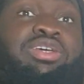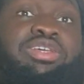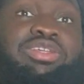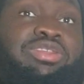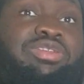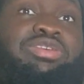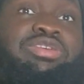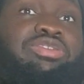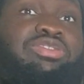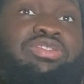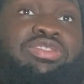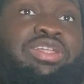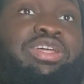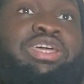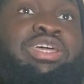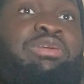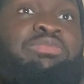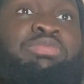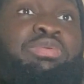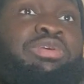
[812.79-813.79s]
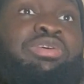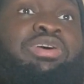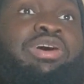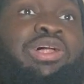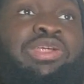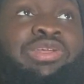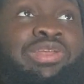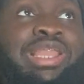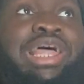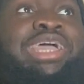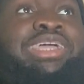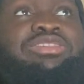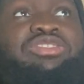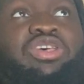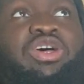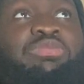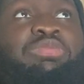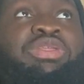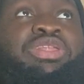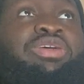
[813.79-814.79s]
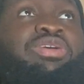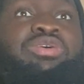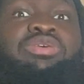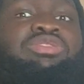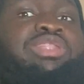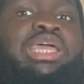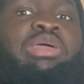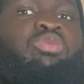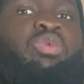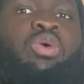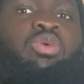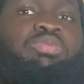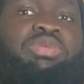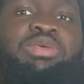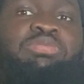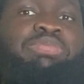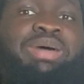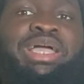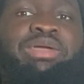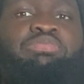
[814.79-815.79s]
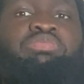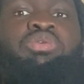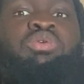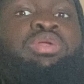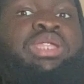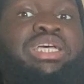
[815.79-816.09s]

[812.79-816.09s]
You know, there, but unlike Terminator, they won't be back, bro.